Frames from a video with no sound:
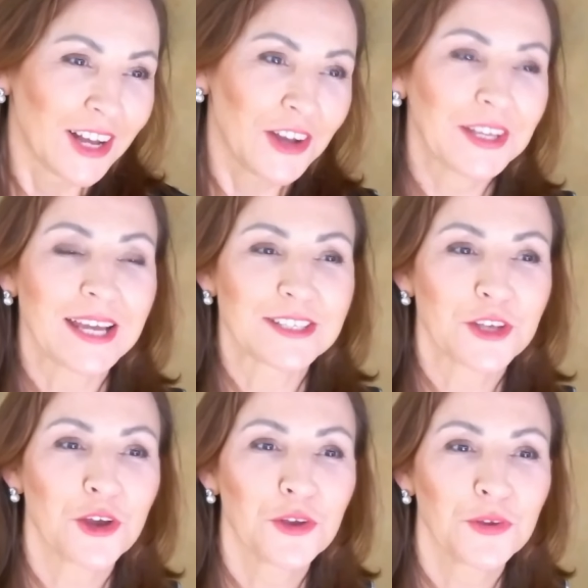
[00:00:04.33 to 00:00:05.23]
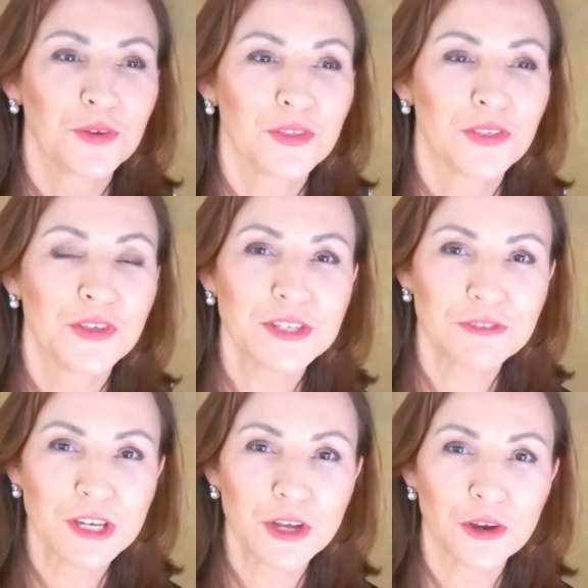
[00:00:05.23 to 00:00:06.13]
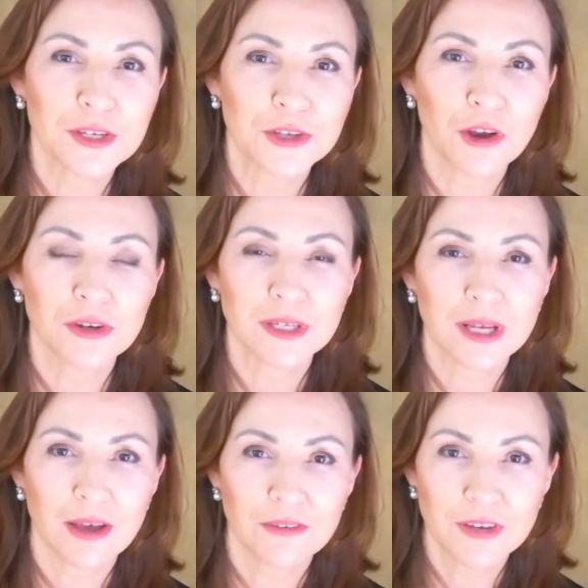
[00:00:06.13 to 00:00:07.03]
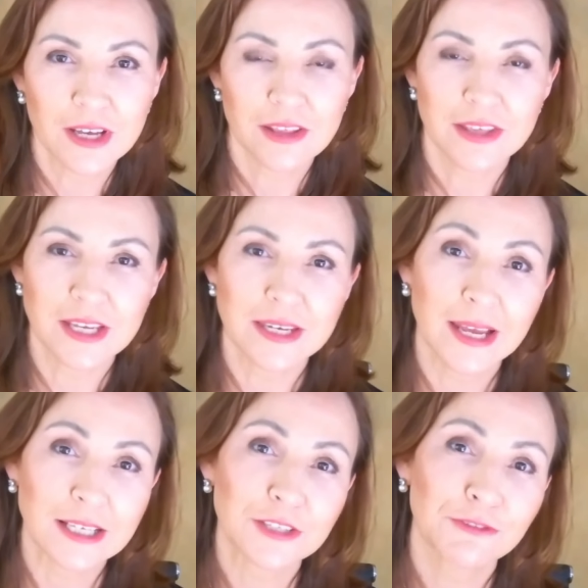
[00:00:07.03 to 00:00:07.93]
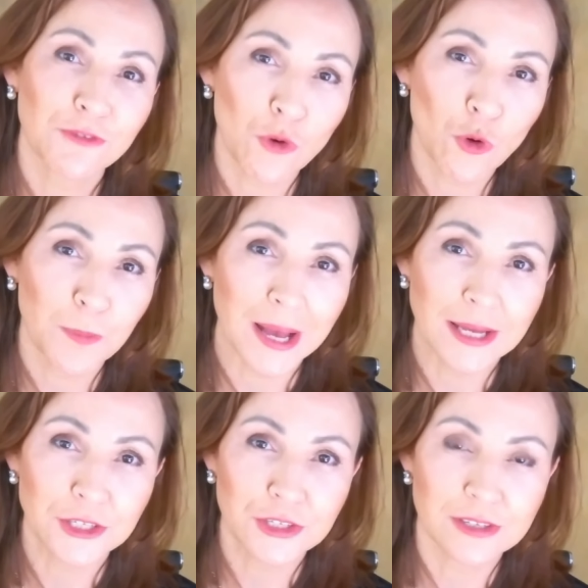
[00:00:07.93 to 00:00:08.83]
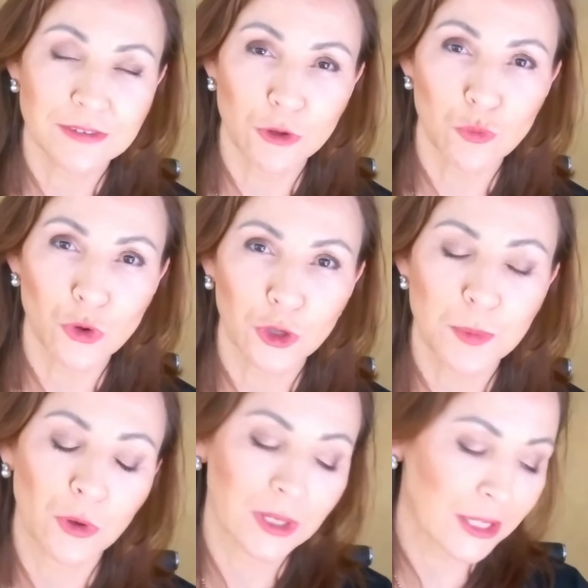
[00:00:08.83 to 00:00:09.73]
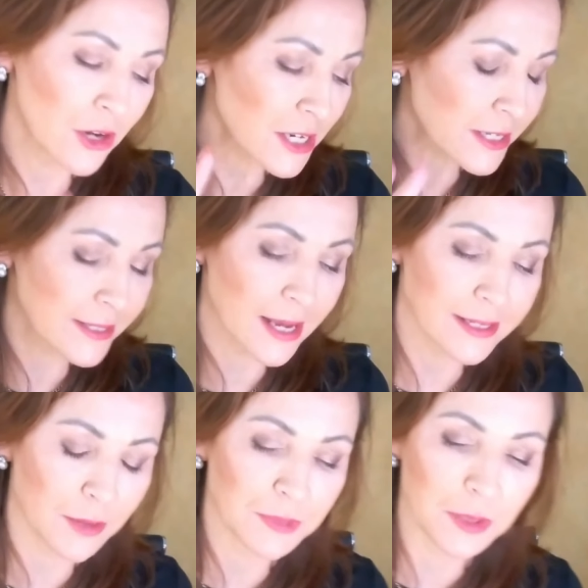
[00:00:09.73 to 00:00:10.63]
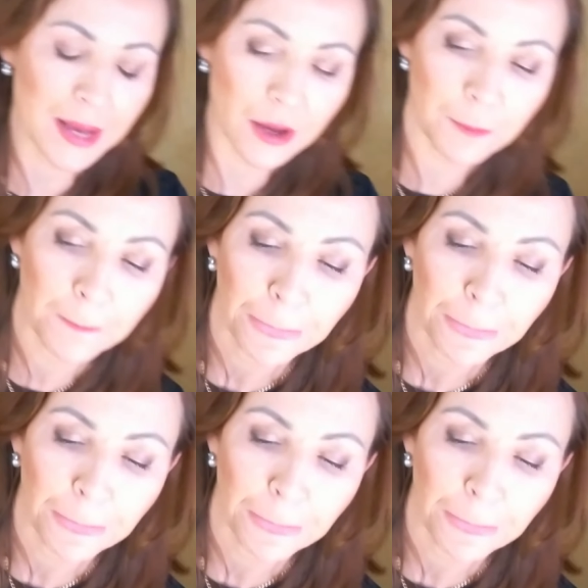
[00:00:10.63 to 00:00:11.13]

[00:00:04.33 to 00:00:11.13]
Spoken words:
Okay, so this video is going to cover the next 4 pages of your workbook. Can I just say something about